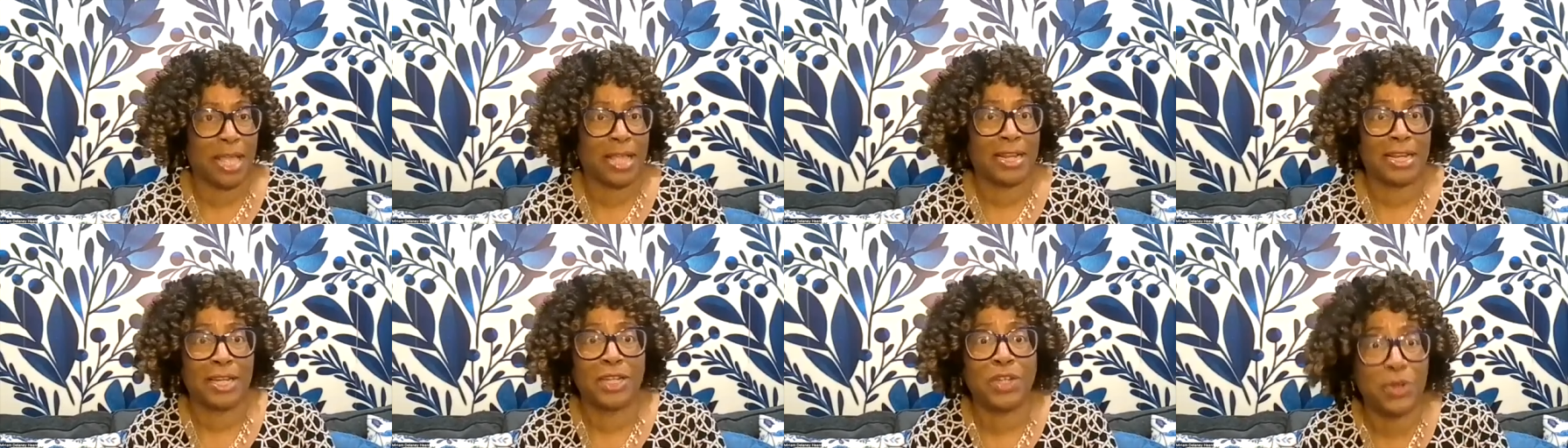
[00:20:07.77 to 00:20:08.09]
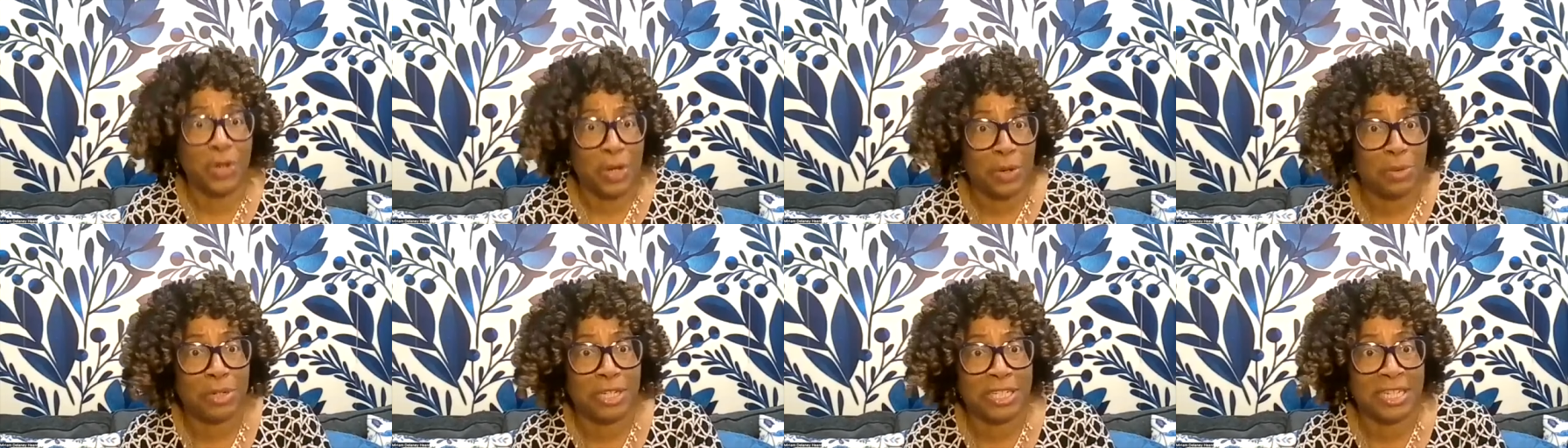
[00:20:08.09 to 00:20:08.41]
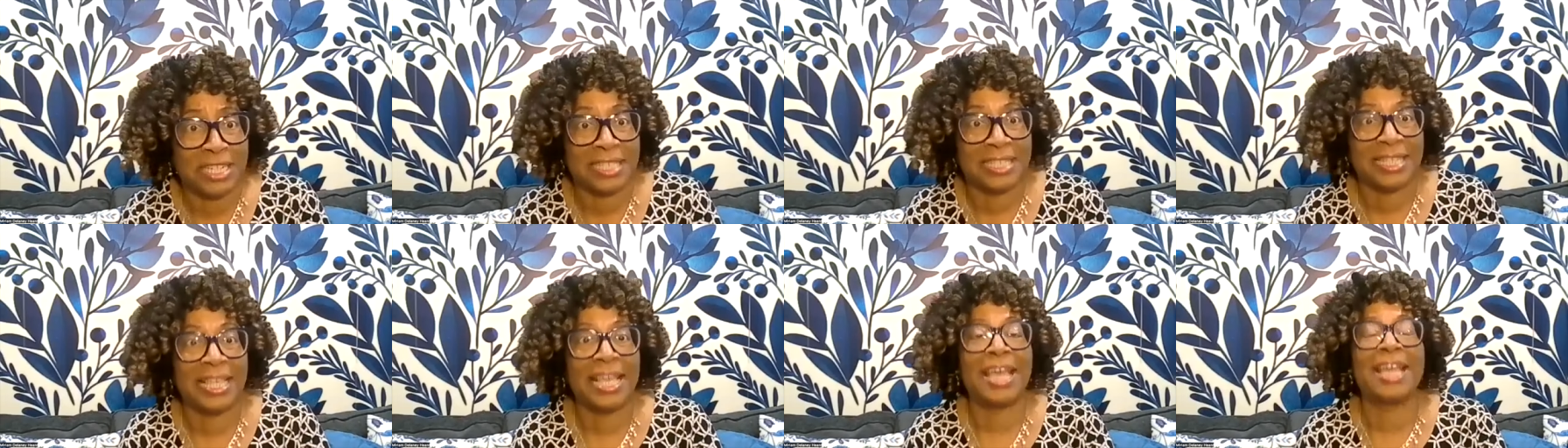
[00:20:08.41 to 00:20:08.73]
Like, did you hear what
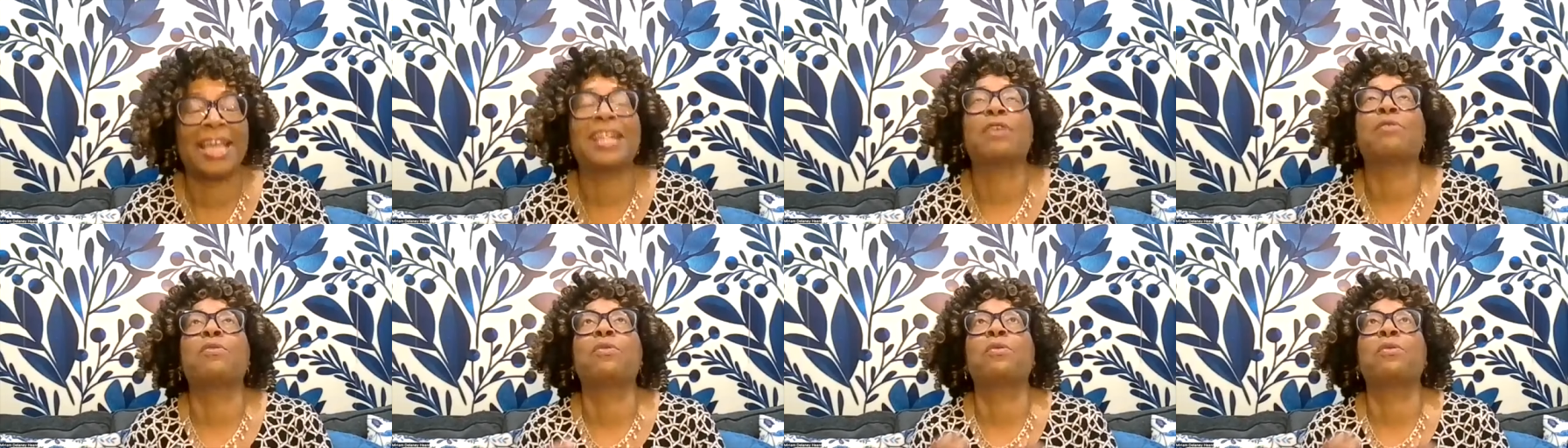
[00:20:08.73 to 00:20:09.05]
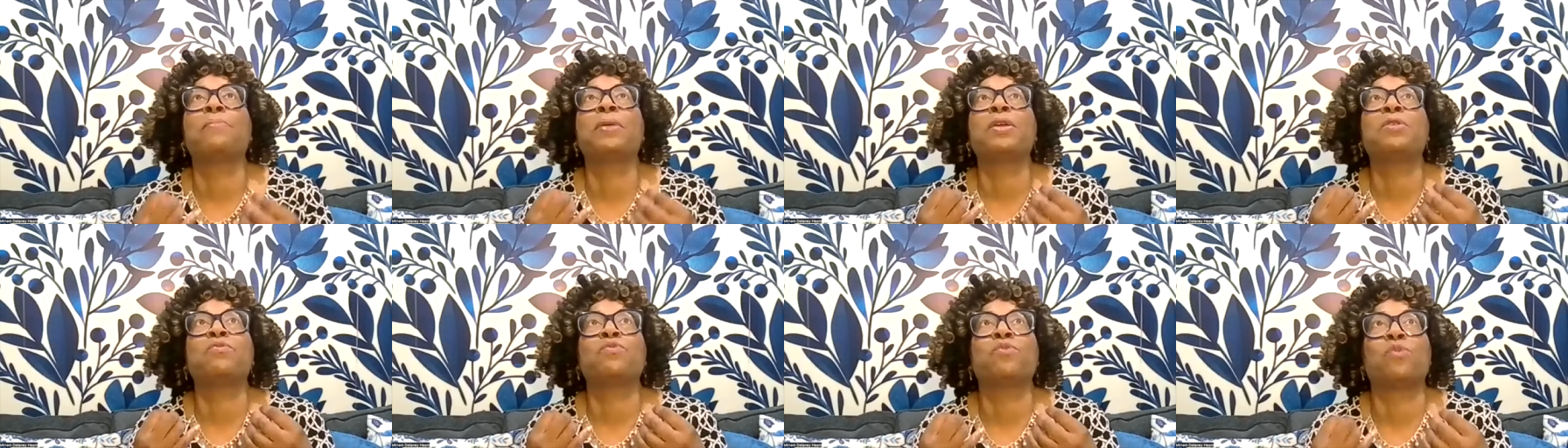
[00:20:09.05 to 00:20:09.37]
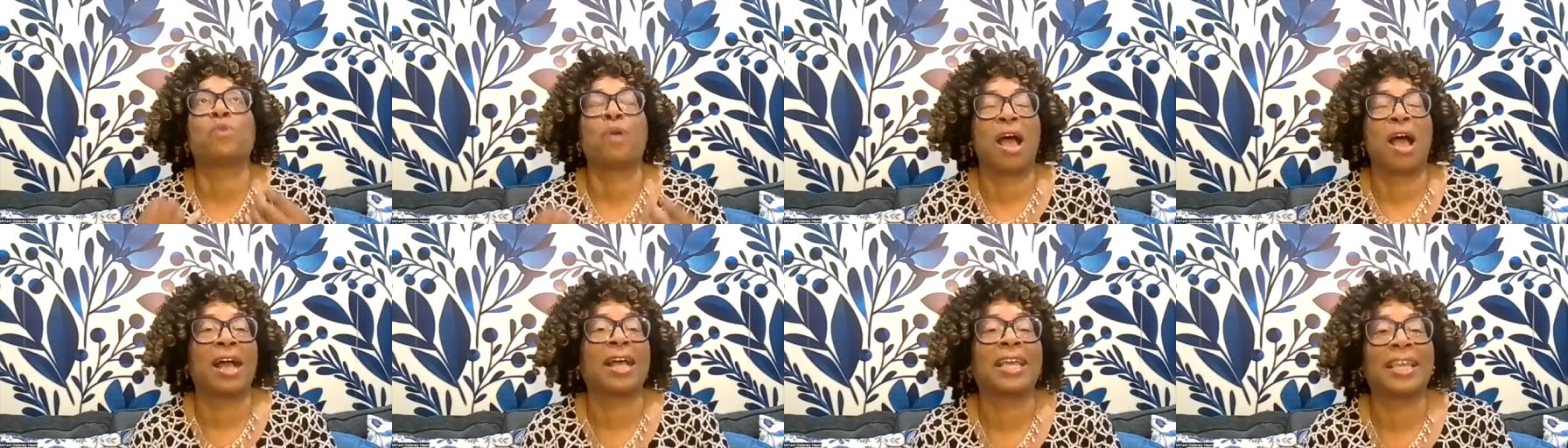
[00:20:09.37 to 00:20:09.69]
she said? It would be
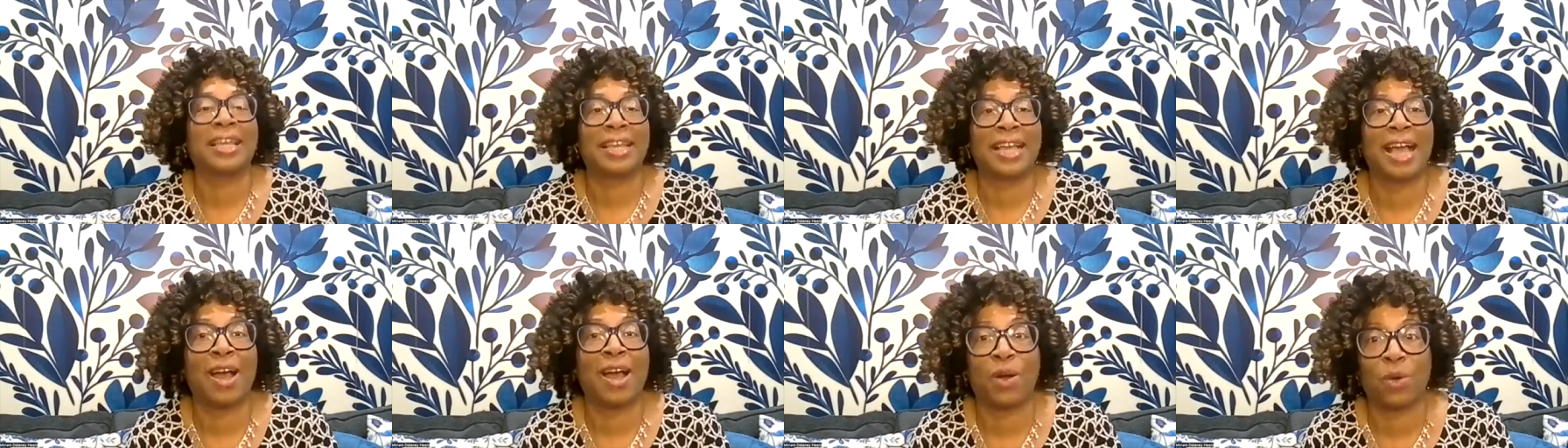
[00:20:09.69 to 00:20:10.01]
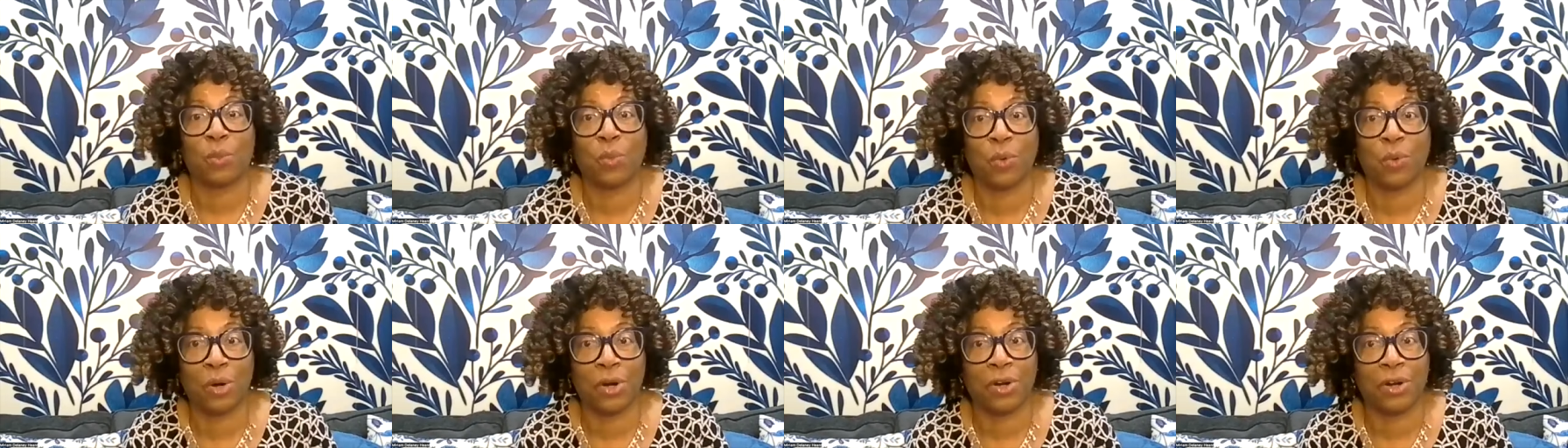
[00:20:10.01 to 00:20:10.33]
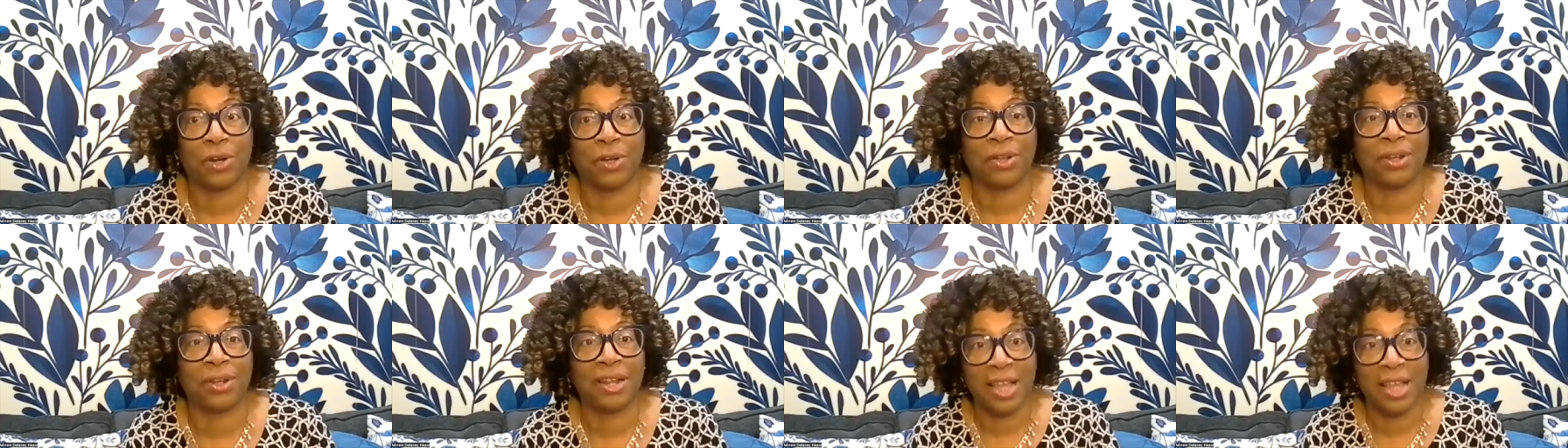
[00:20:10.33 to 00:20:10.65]
rocking our
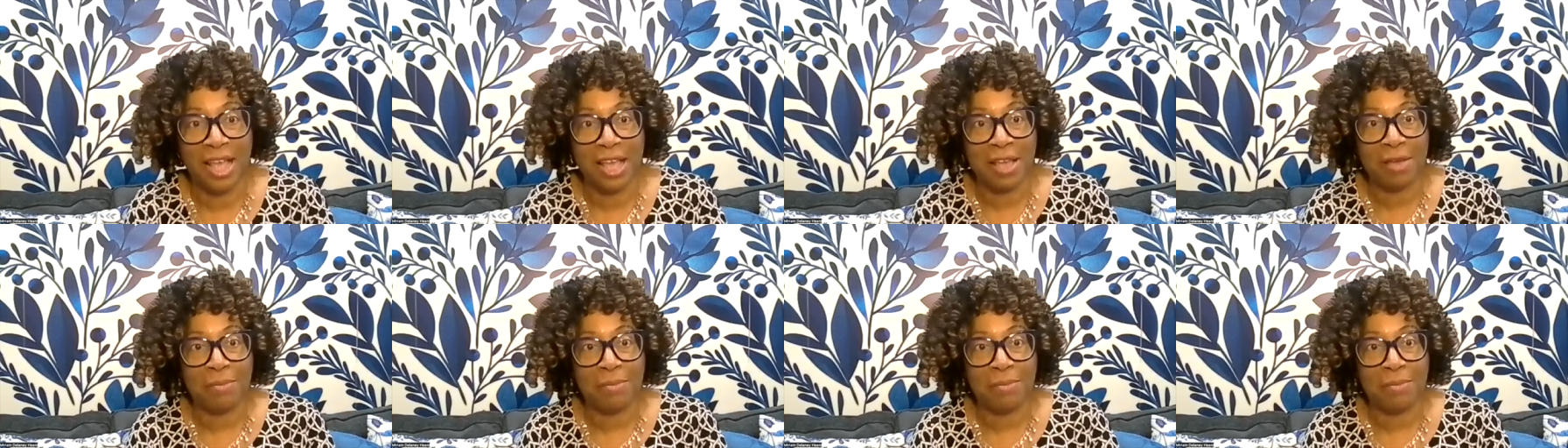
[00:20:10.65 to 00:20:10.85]
world